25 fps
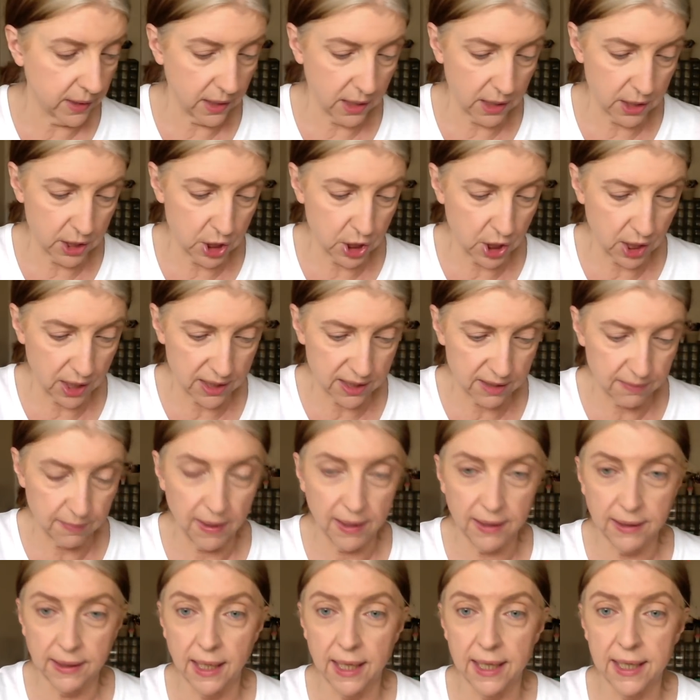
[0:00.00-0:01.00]
adjust
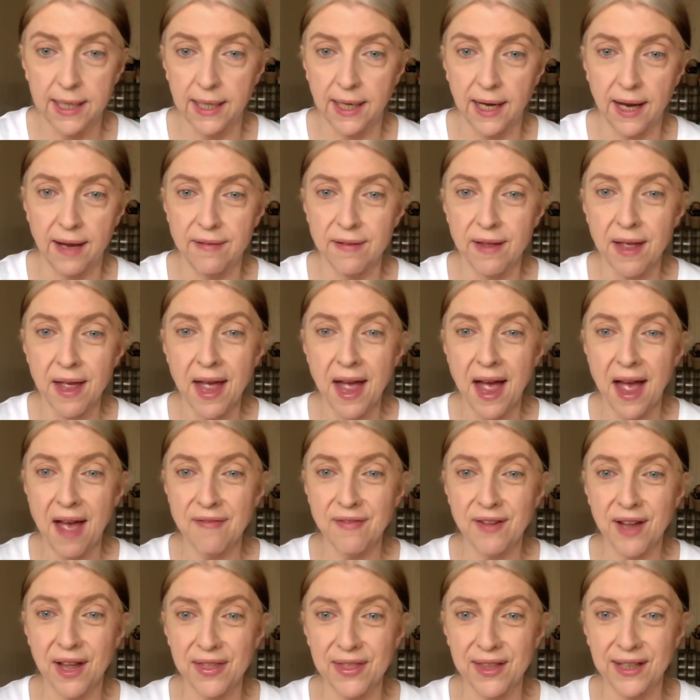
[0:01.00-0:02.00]
my lighting.
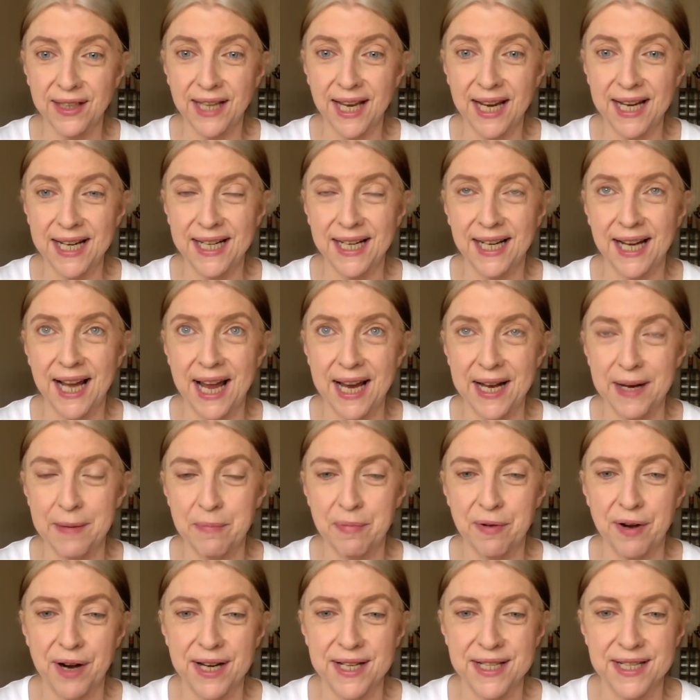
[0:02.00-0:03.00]
I've got the lighting kind of
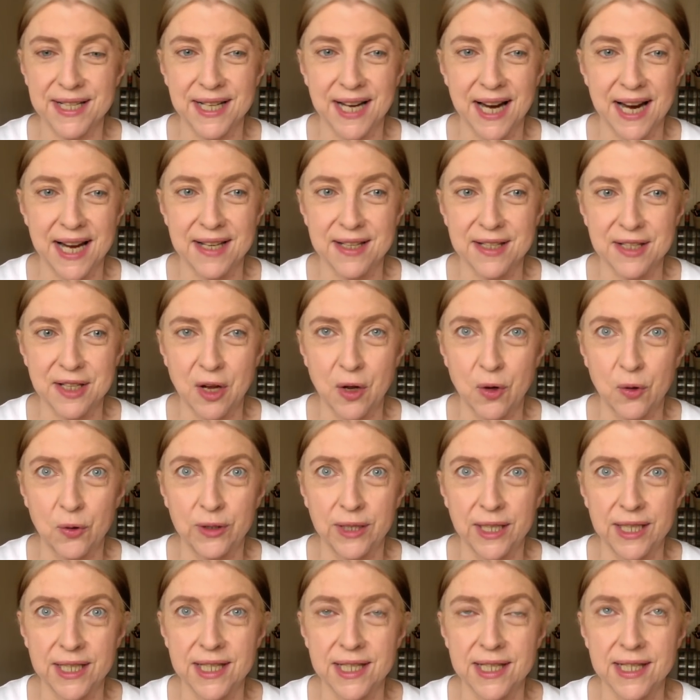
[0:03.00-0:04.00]
bright today, so
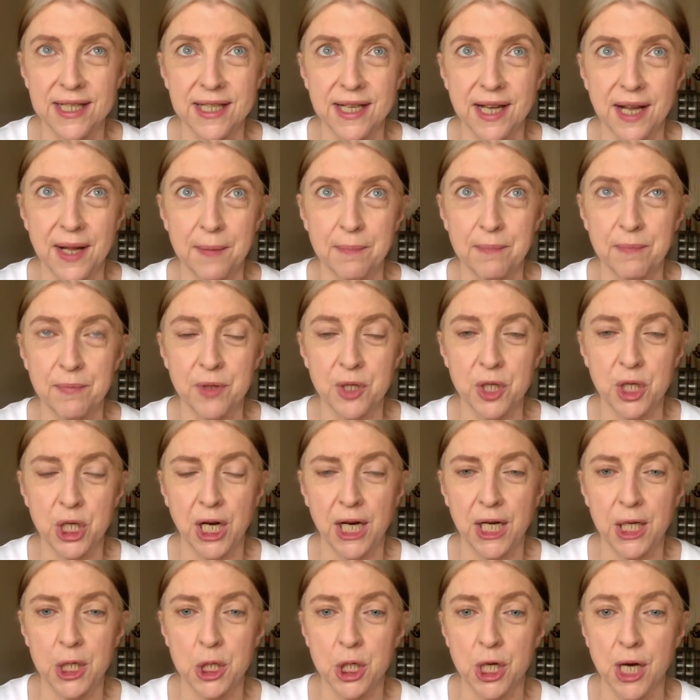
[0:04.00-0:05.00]
let's
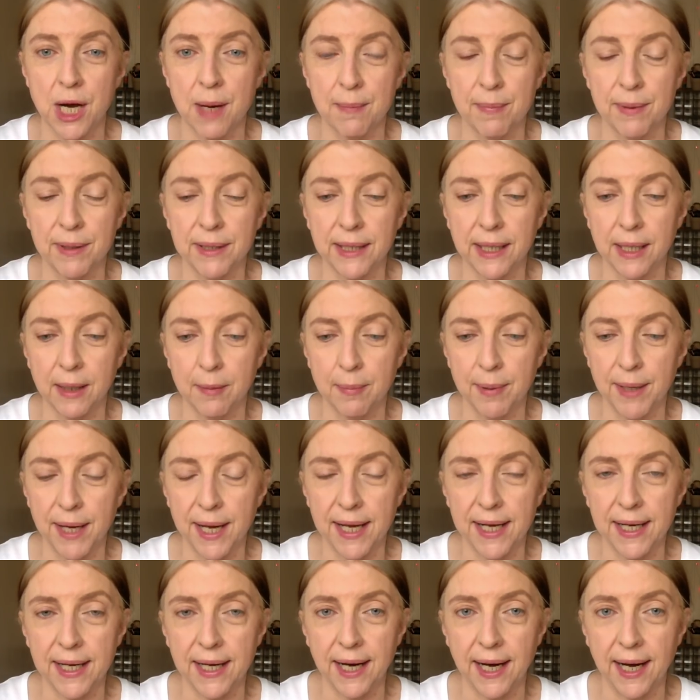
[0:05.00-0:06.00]
change it up a little
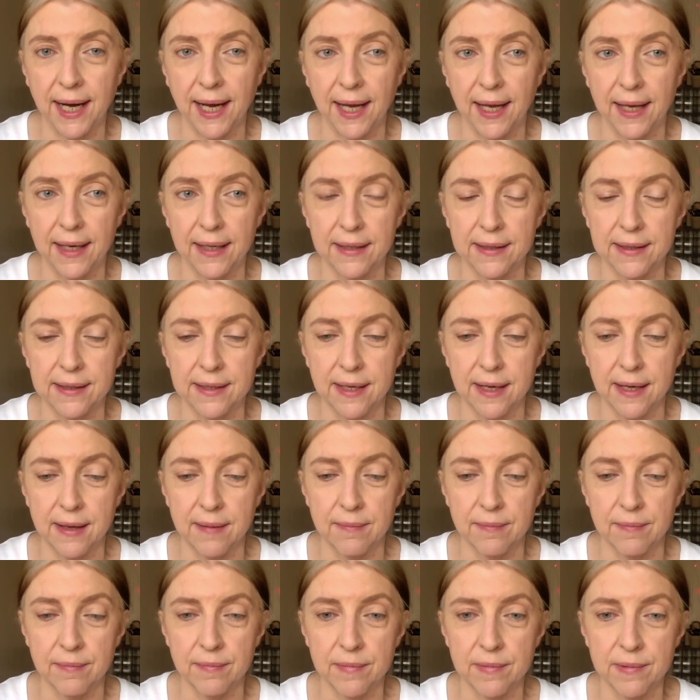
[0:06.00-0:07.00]
bit and
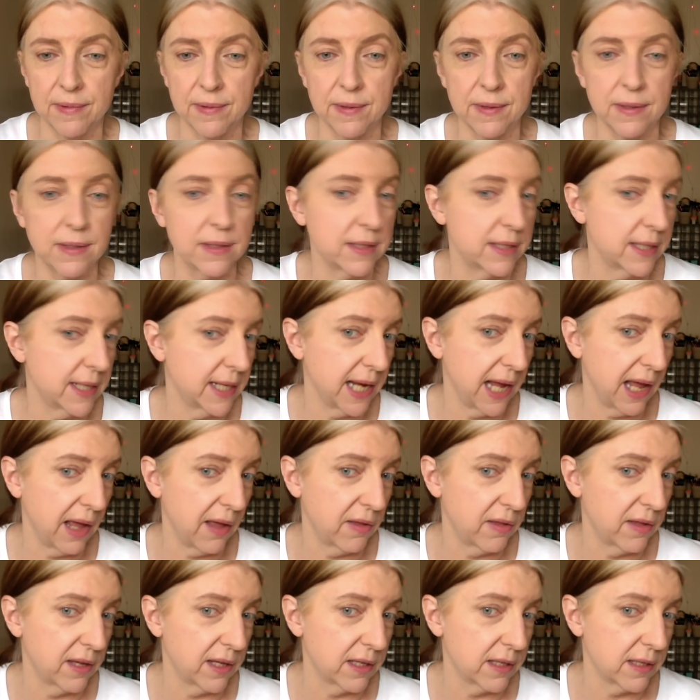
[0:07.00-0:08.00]
see
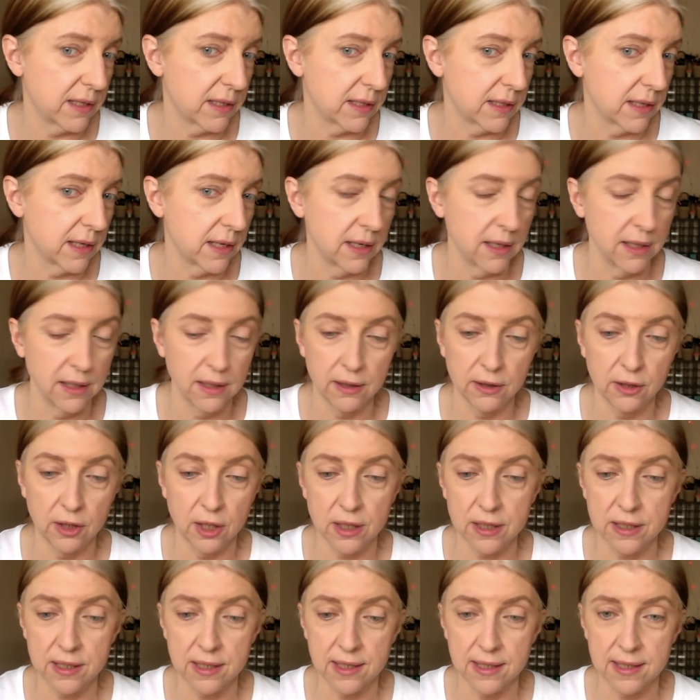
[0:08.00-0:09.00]
how this
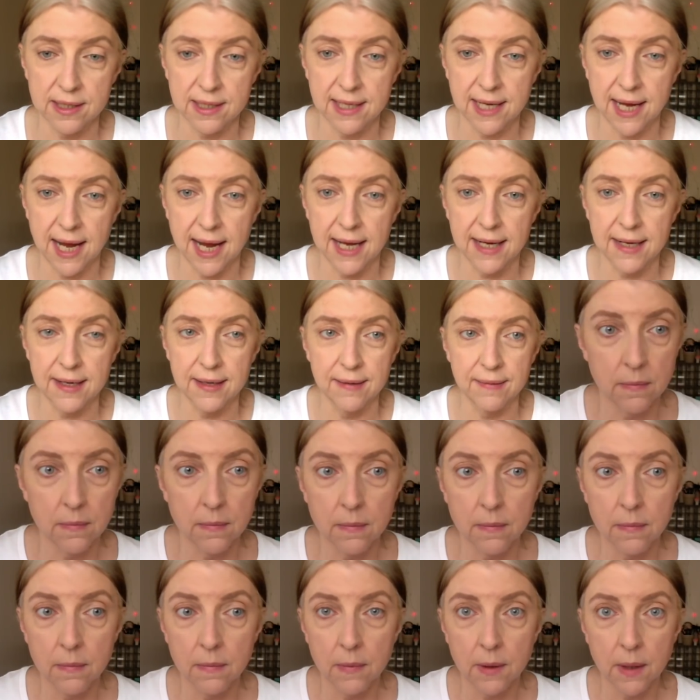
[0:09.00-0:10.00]
looks instead.
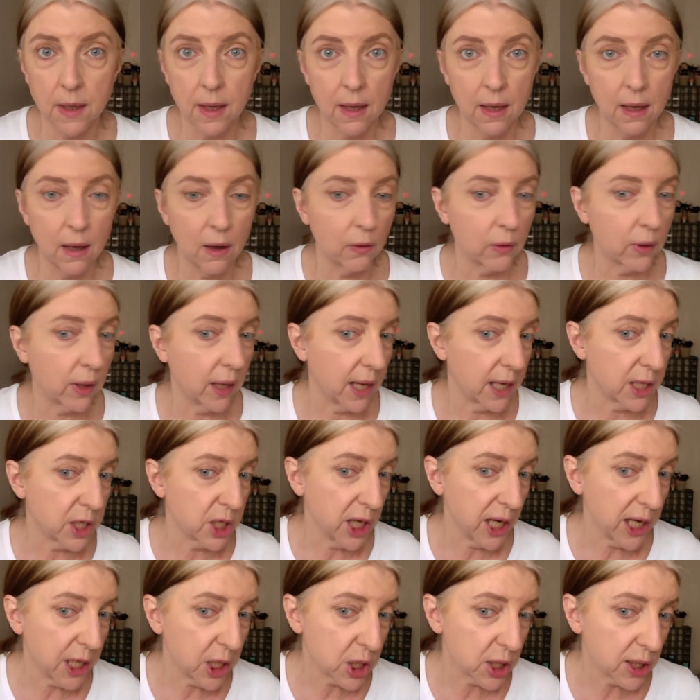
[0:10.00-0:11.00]
Okay, I
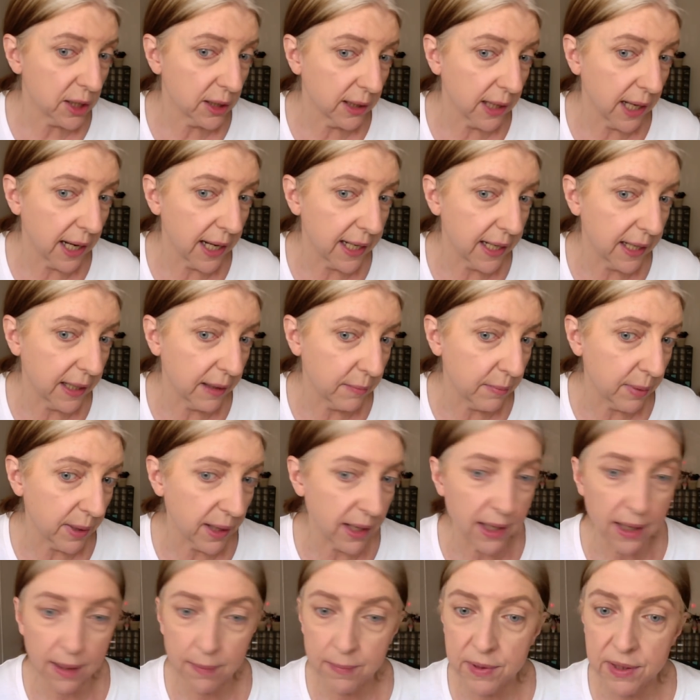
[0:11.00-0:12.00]
changed the lighting,
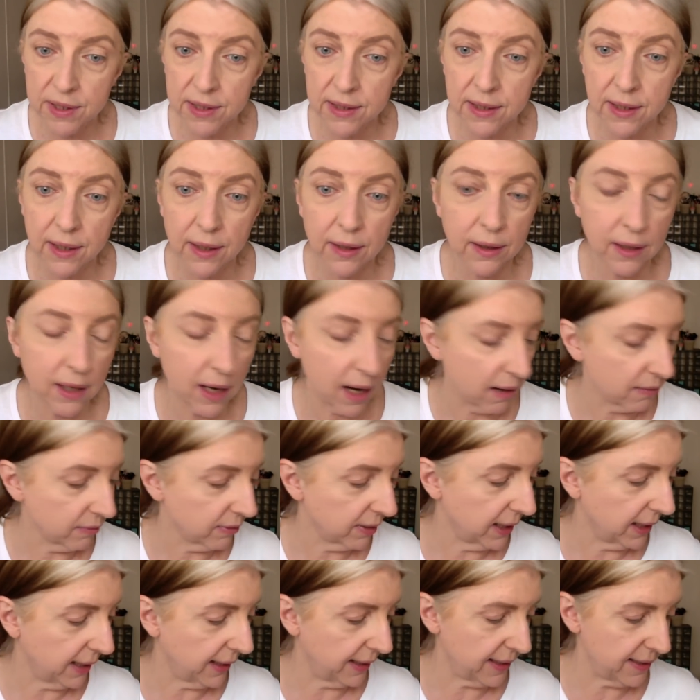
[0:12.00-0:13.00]
but I'm still not
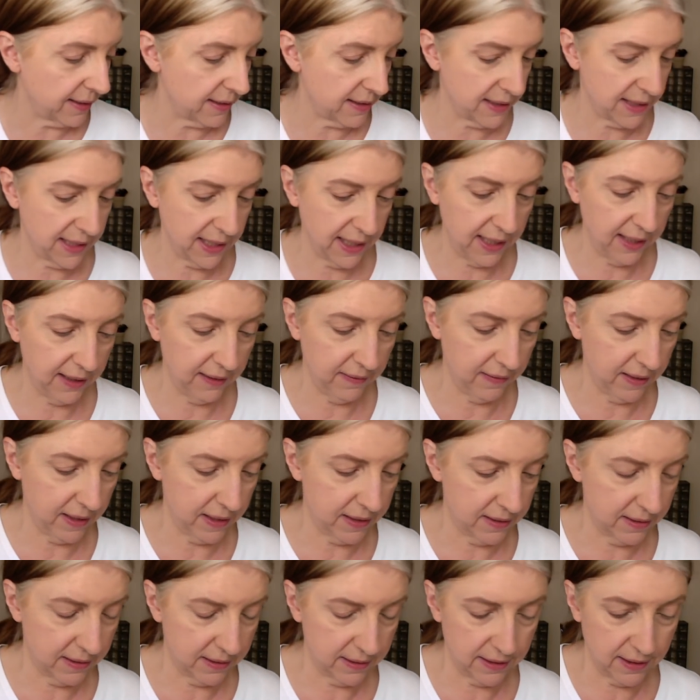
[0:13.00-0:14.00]
really seeing
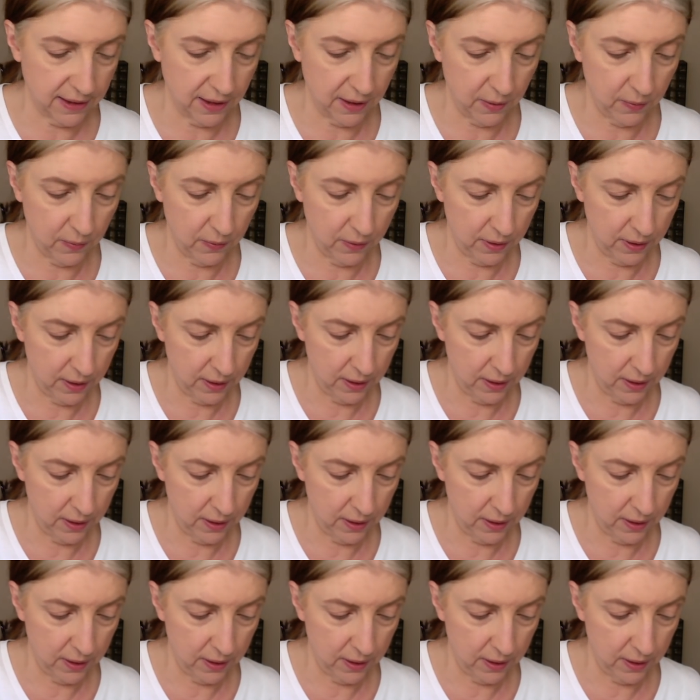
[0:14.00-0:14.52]
this, so